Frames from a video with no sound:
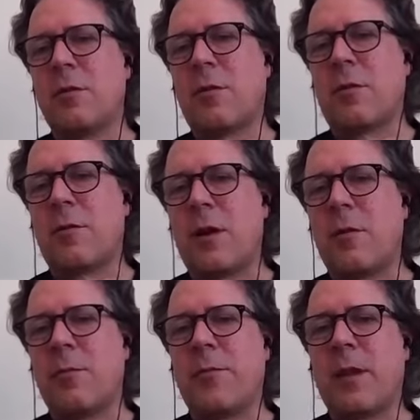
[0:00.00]
A lot of
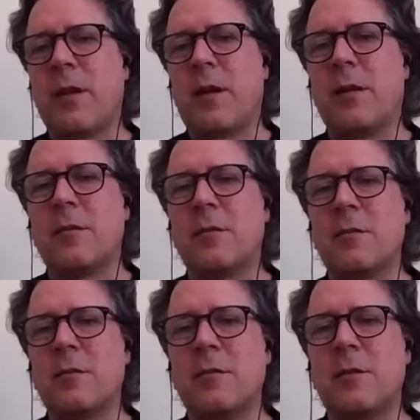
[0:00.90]
them,
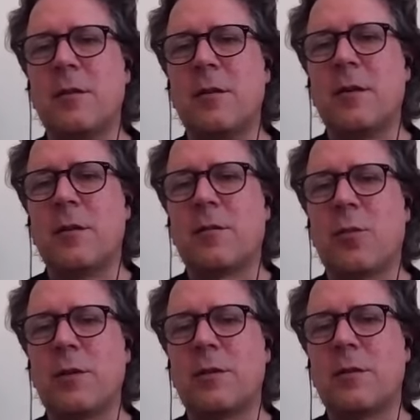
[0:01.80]
and and
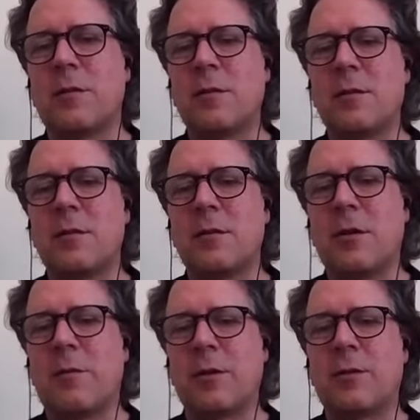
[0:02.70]
so it's
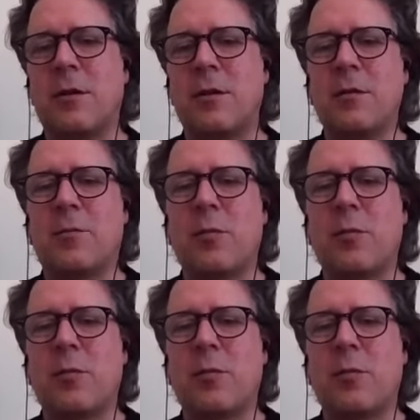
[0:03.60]
eventually you